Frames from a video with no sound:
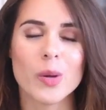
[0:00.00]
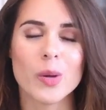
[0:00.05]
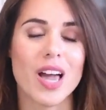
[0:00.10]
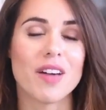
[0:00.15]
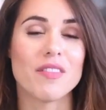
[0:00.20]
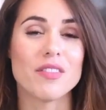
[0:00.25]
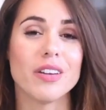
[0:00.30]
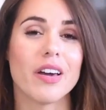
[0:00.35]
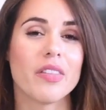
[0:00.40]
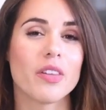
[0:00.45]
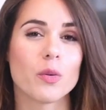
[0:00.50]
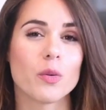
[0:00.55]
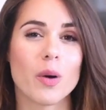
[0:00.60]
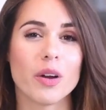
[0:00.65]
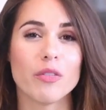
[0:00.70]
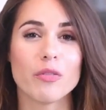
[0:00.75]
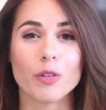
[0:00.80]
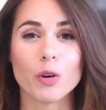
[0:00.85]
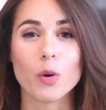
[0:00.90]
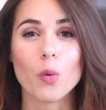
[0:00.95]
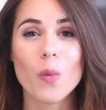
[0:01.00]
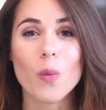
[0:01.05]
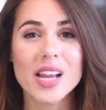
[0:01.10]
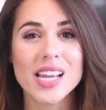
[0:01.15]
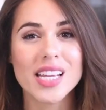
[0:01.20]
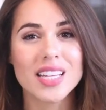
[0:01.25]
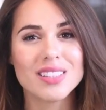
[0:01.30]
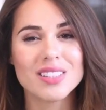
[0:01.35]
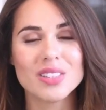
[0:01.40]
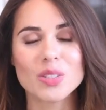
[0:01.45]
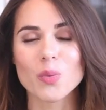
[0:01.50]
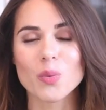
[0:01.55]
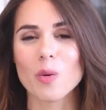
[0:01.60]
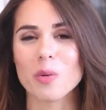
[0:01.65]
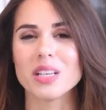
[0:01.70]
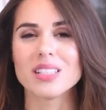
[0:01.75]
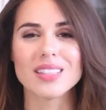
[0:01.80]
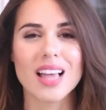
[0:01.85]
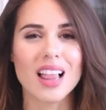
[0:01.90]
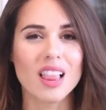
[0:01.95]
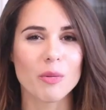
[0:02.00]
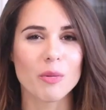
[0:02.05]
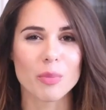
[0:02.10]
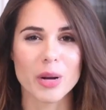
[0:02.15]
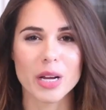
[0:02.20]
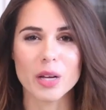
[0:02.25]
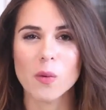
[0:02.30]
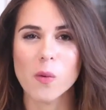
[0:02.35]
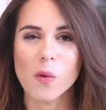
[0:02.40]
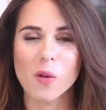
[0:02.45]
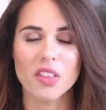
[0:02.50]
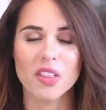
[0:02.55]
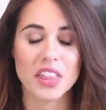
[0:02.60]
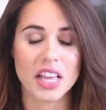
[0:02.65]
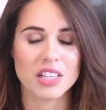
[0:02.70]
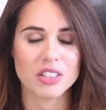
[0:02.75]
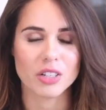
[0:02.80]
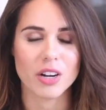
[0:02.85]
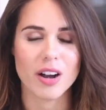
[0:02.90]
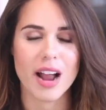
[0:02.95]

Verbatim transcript: We have another one for wins where we celebrate cool things